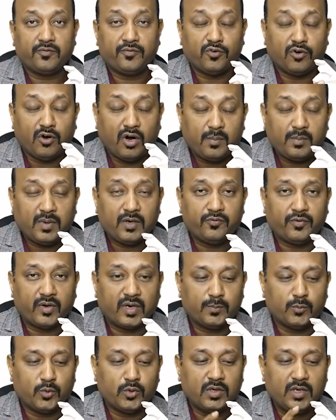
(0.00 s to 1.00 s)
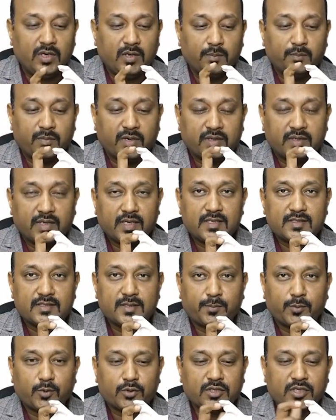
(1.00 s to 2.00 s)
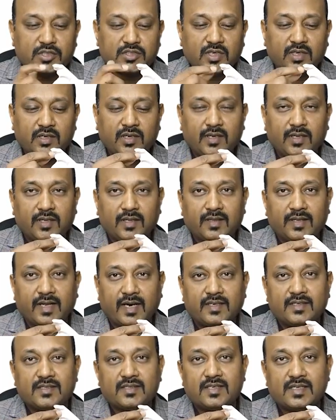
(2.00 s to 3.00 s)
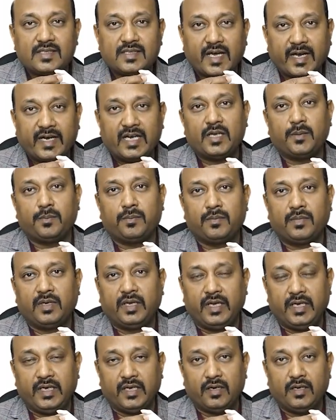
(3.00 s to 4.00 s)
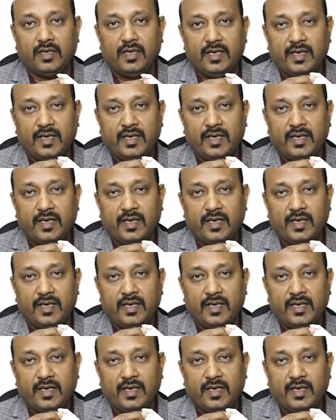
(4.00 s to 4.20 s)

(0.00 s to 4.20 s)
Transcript: form a one bone, but there is a projection that is residing here,